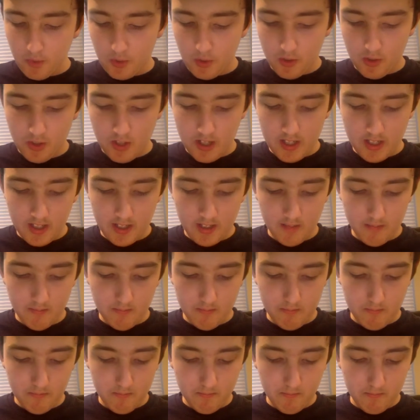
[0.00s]
great
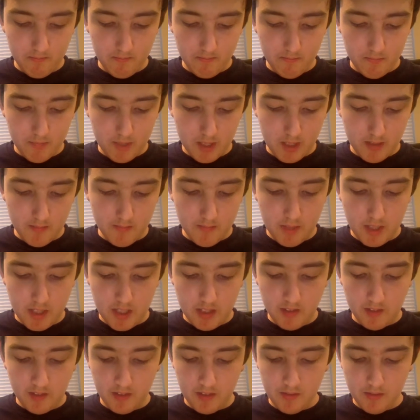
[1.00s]
big
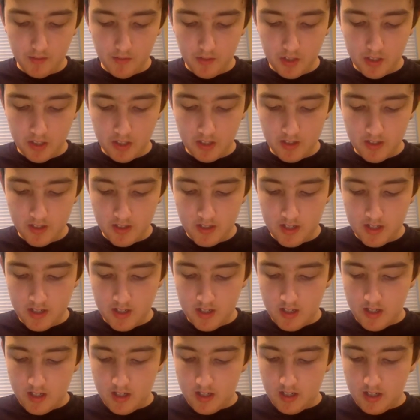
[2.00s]
bottles of water,
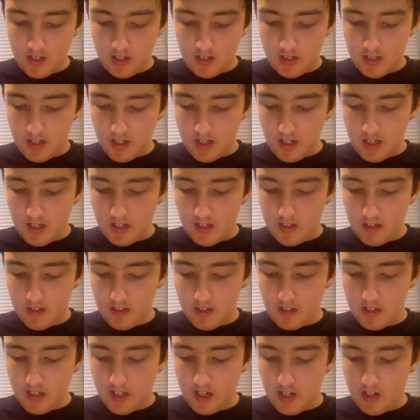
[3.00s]
and ice
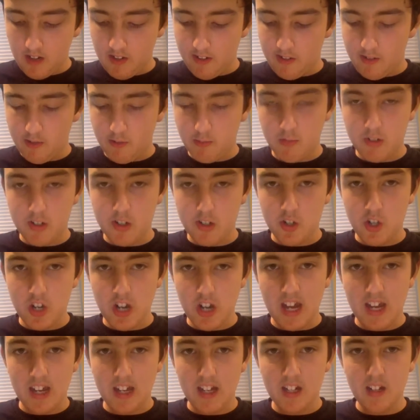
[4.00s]
carriers were
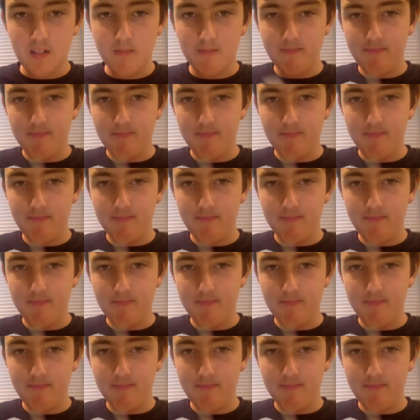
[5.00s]
dragged.